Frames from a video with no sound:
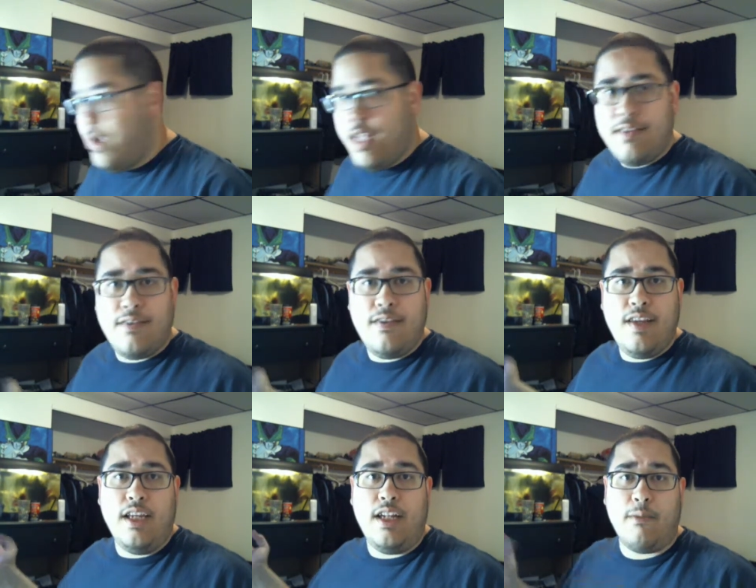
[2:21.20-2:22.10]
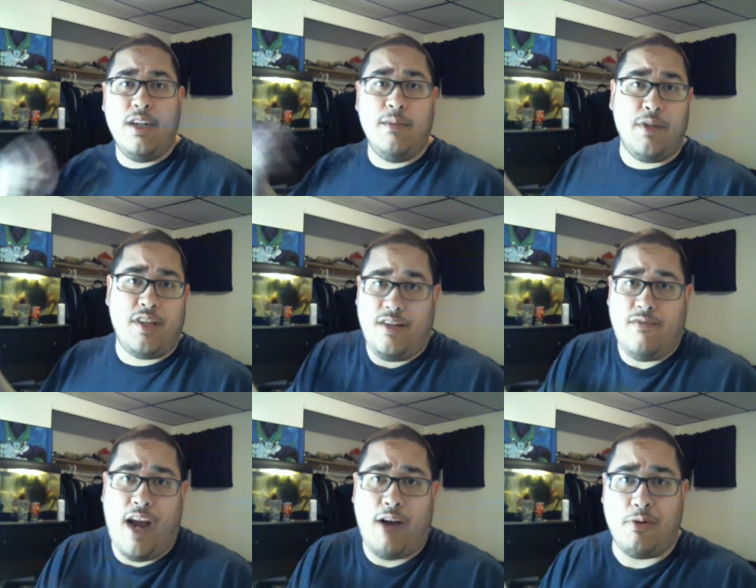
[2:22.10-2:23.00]
bits, and I'm going to put the
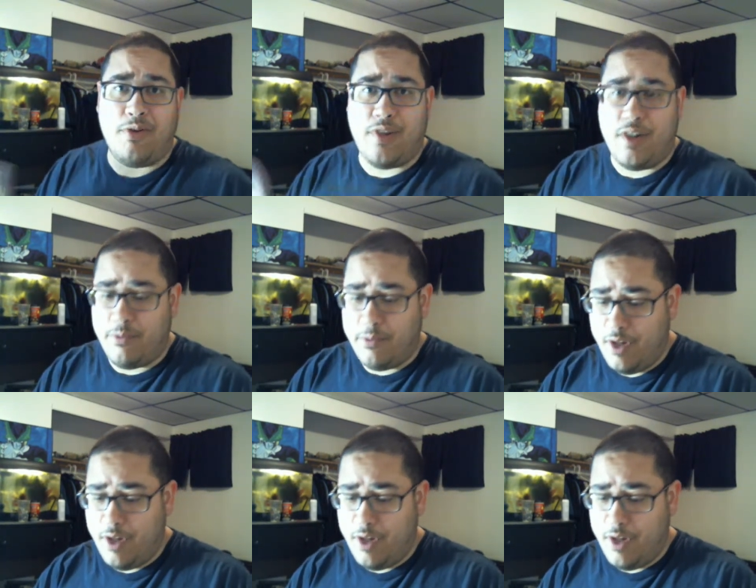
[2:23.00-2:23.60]
Devourers on them.